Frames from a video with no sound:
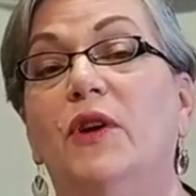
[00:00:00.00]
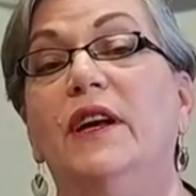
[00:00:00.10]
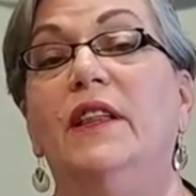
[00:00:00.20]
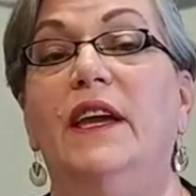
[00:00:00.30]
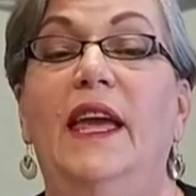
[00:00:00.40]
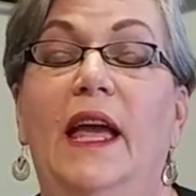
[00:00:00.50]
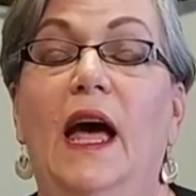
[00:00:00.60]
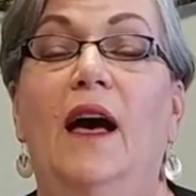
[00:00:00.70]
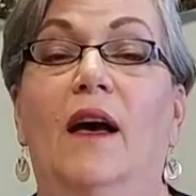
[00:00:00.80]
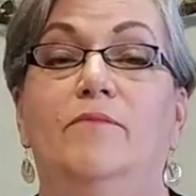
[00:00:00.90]
really
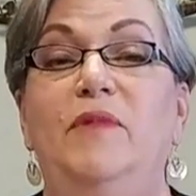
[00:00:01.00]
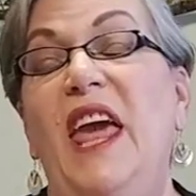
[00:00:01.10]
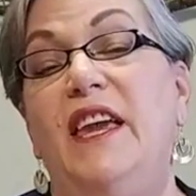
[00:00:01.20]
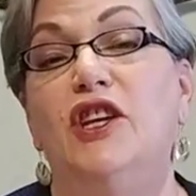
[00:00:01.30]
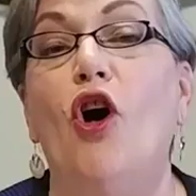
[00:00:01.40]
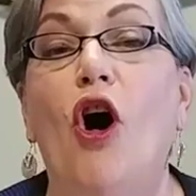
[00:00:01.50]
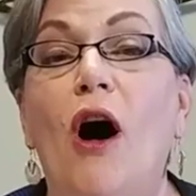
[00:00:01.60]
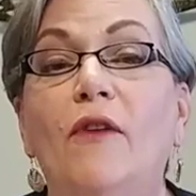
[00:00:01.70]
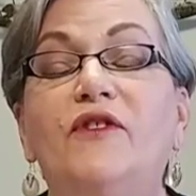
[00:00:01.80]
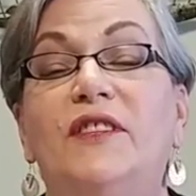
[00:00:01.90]
taken
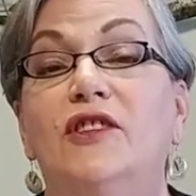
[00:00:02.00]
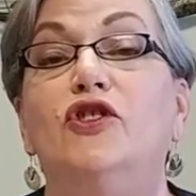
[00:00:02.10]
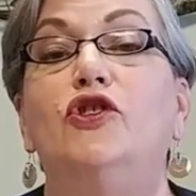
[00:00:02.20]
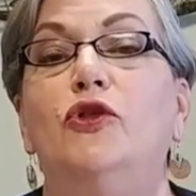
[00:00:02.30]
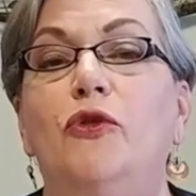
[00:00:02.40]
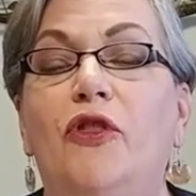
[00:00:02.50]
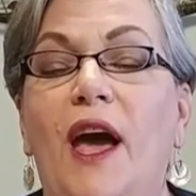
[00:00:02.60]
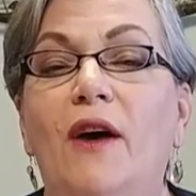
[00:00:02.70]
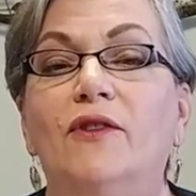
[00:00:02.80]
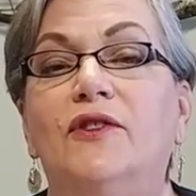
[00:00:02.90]
off since
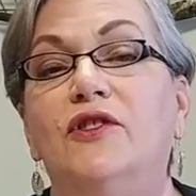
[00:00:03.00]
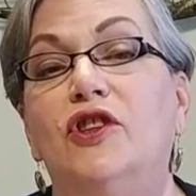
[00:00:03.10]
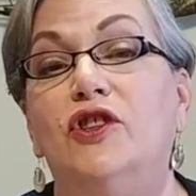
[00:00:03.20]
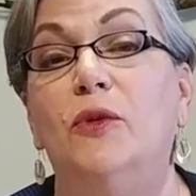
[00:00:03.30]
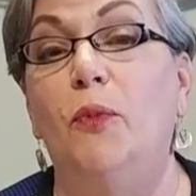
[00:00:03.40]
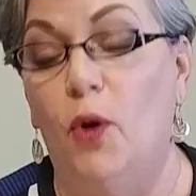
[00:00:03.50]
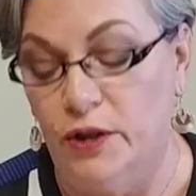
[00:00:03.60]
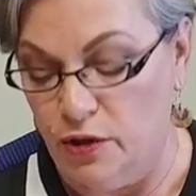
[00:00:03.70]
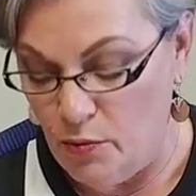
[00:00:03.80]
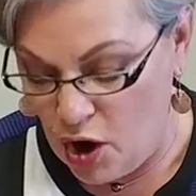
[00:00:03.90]
2000 to
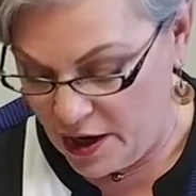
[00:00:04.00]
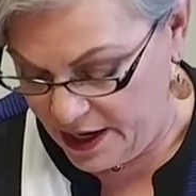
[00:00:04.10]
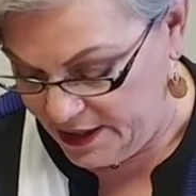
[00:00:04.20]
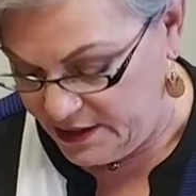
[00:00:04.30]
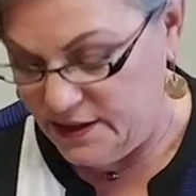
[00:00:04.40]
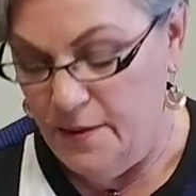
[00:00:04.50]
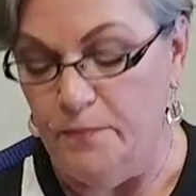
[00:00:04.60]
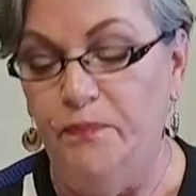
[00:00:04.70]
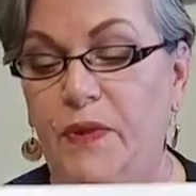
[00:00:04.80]
support the markets.